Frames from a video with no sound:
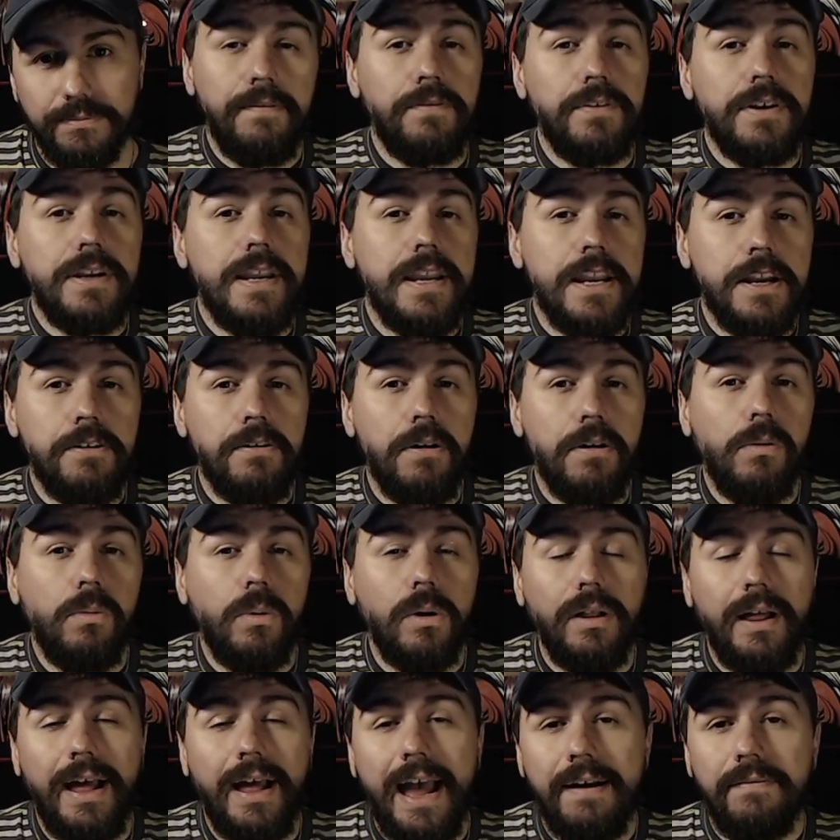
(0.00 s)
Every hero
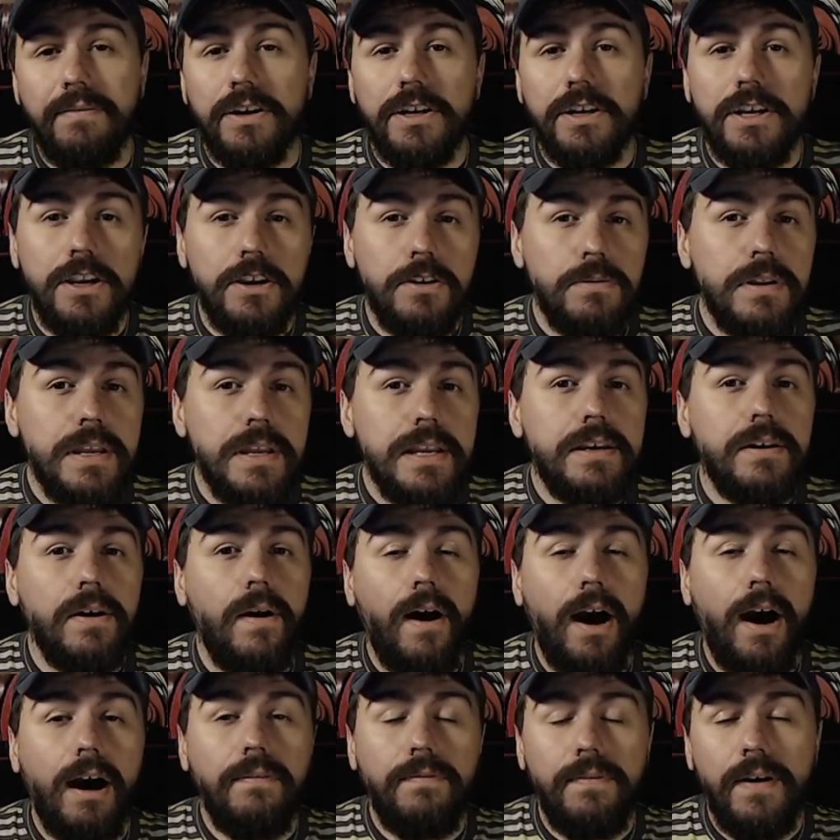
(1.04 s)
will have a
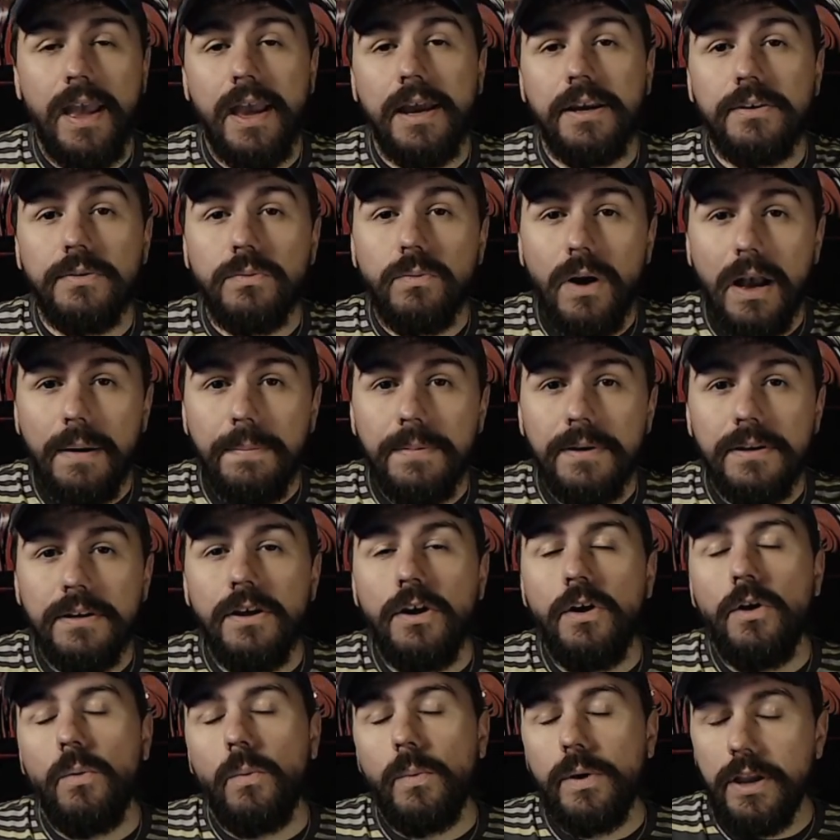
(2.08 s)
unique offhand weapon.